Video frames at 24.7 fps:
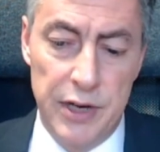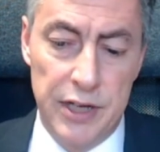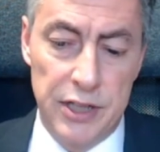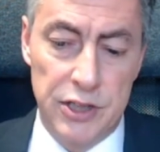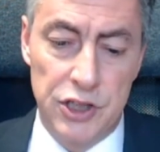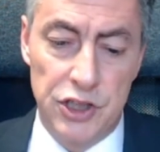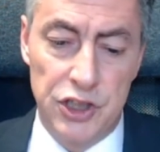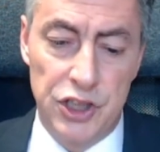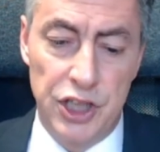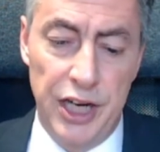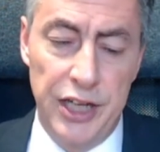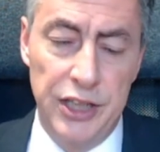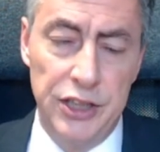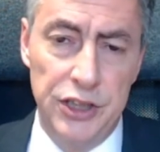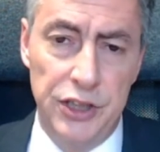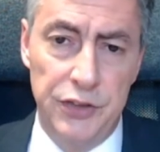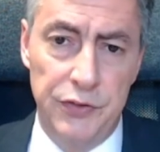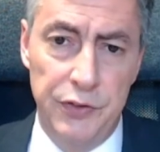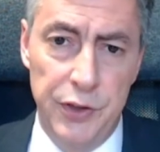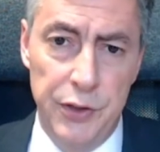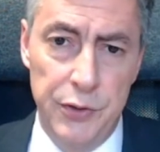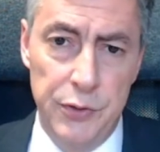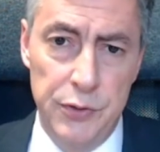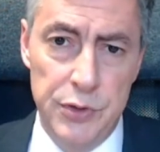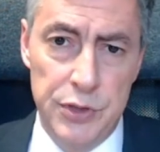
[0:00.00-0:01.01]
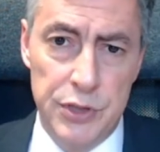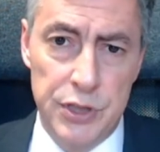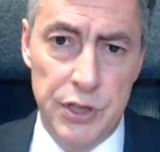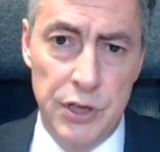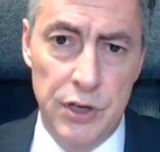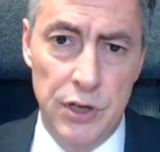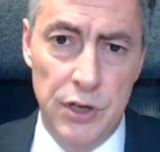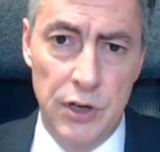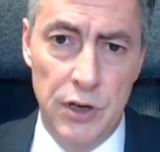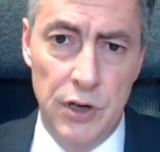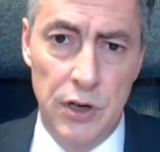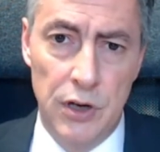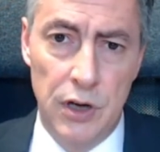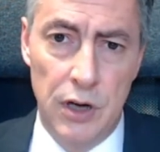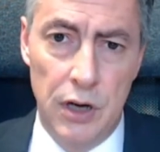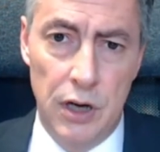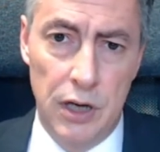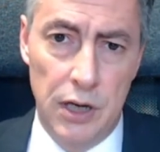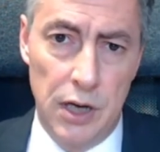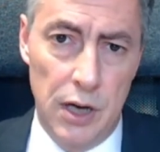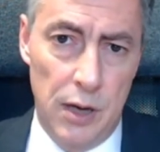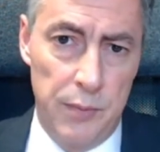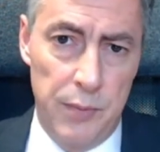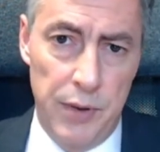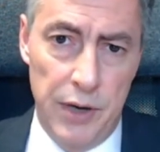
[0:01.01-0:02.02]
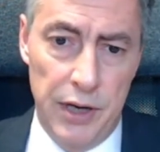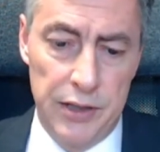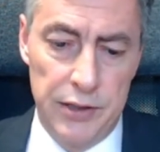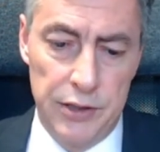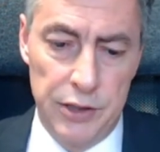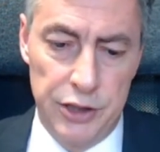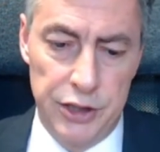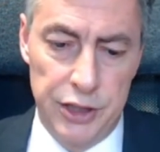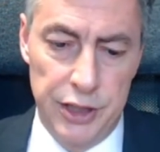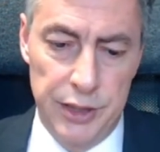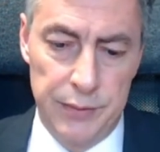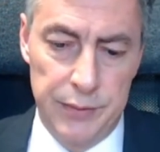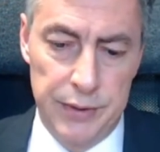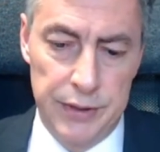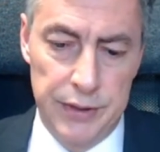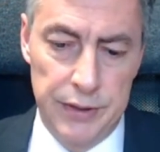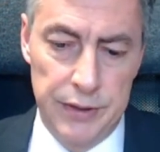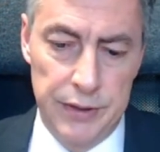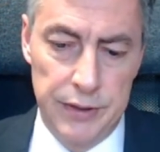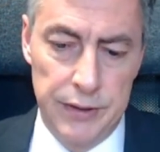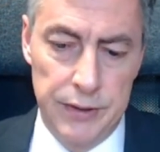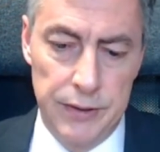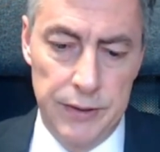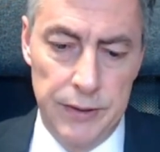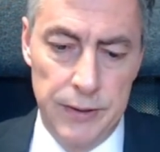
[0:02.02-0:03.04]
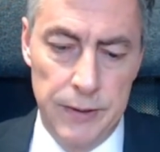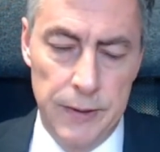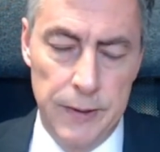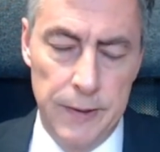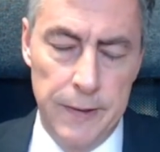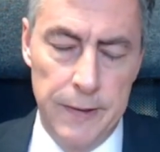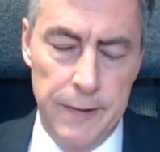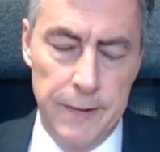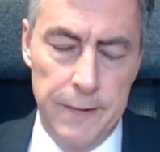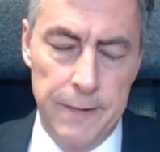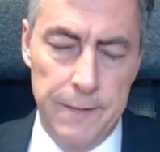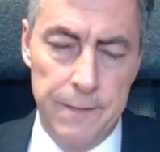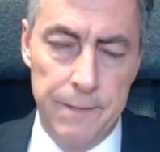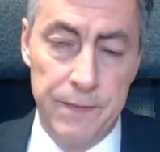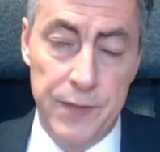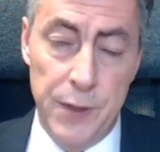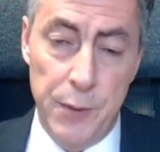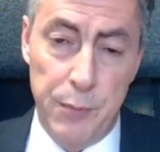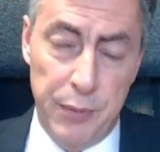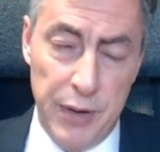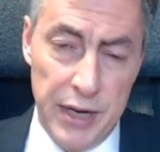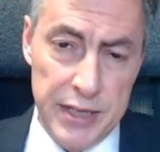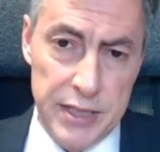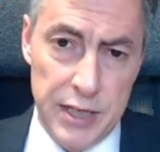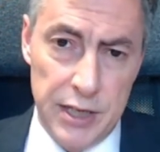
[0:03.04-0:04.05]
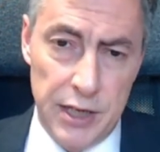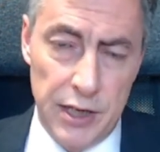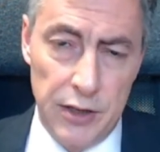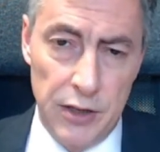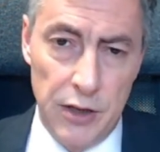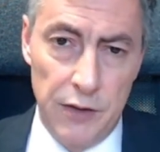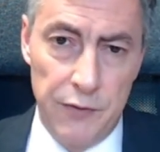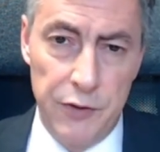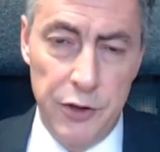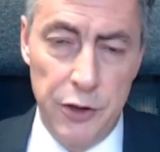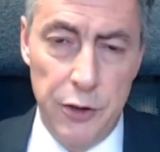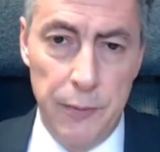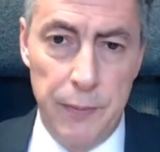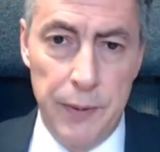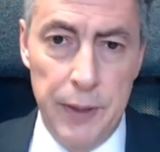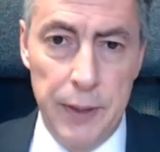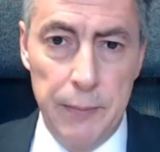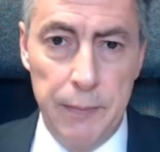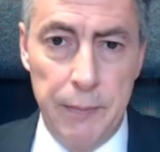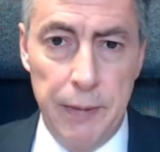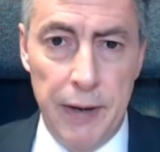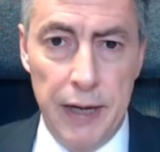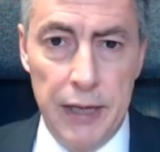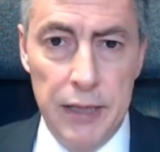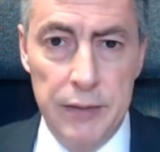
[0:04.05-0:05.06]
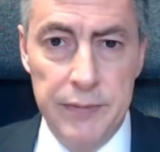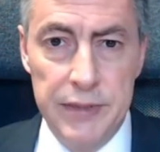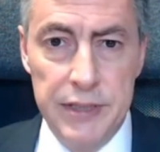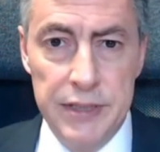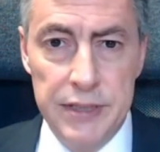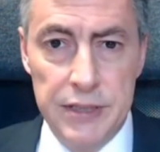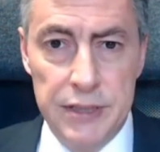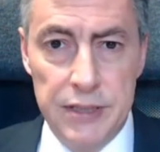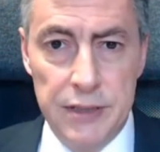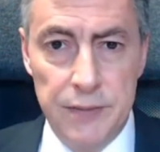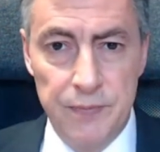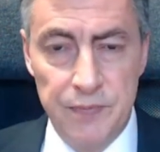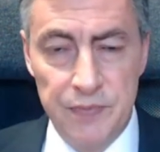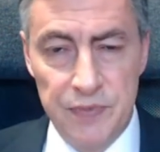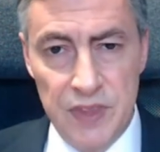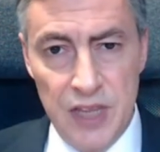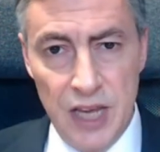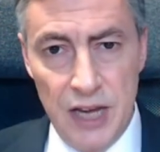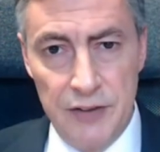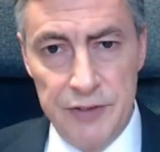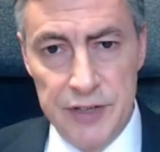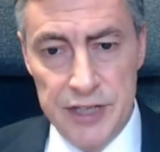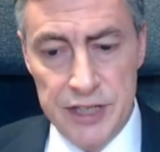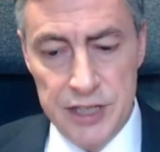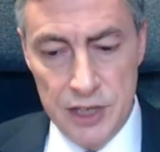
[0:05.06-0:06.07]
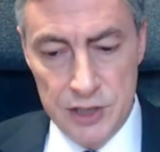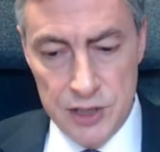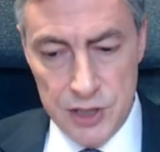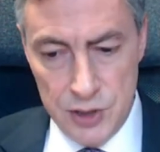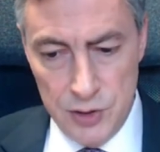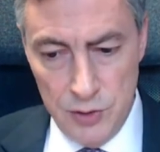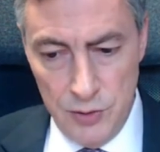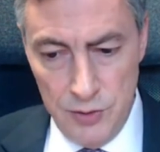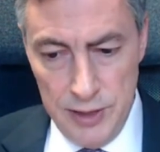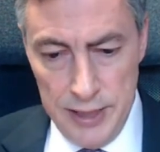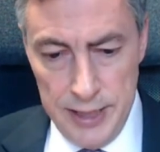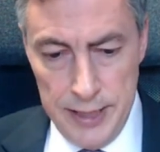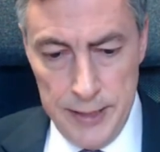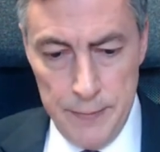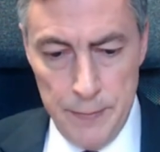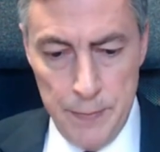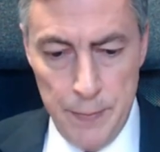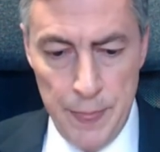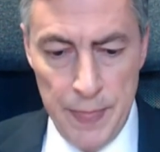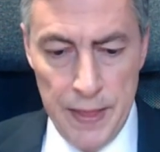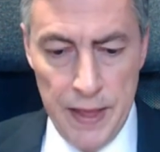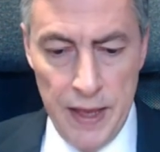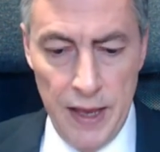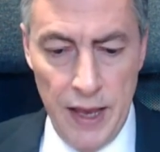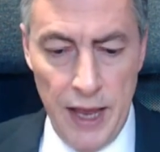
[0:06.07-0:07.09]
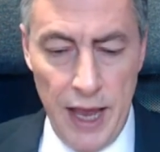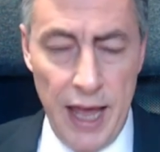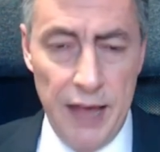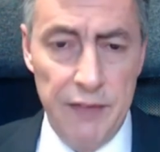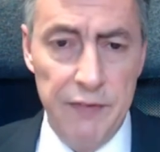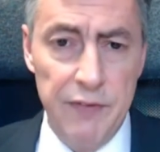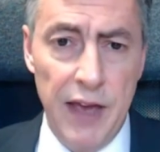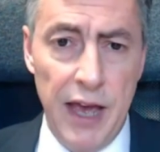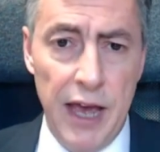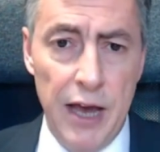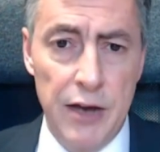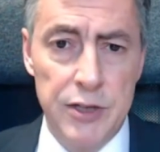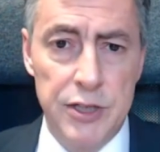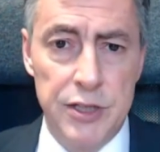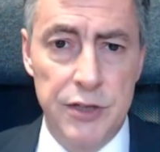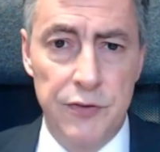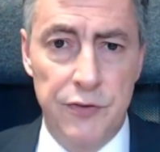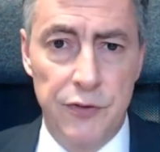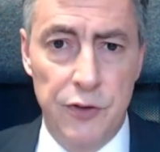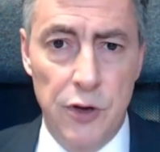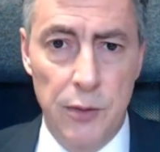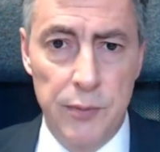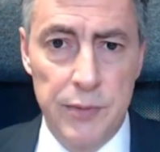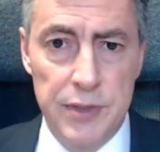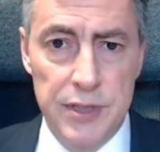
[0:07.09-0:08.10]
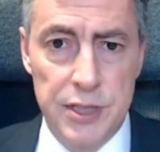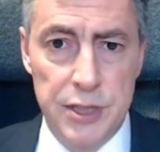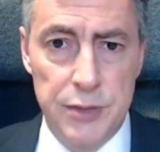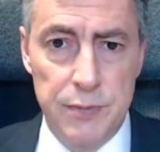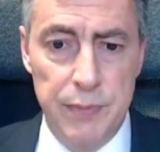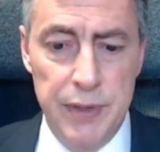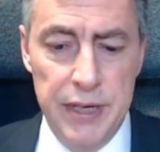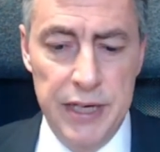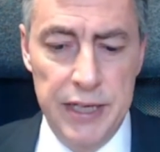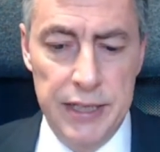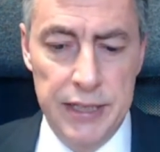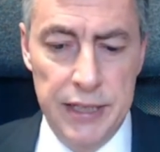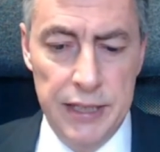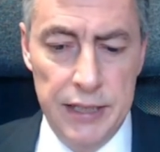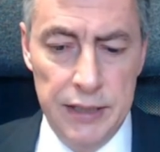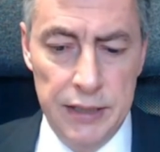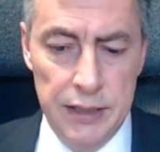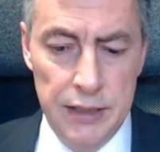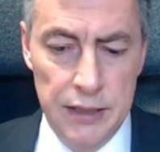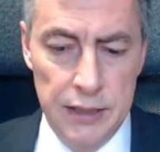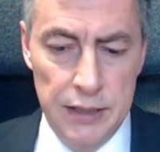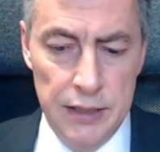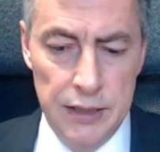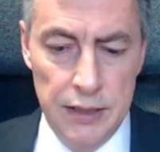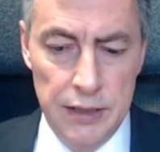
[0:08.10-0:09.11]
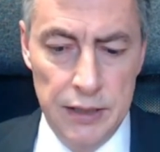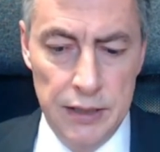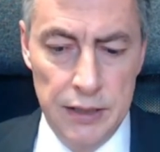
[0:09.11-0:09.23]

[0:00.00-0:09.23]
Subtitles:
to exchange views on our partnership. The President of the European Parliament, David Sassoli, and the House of Commons Speaker,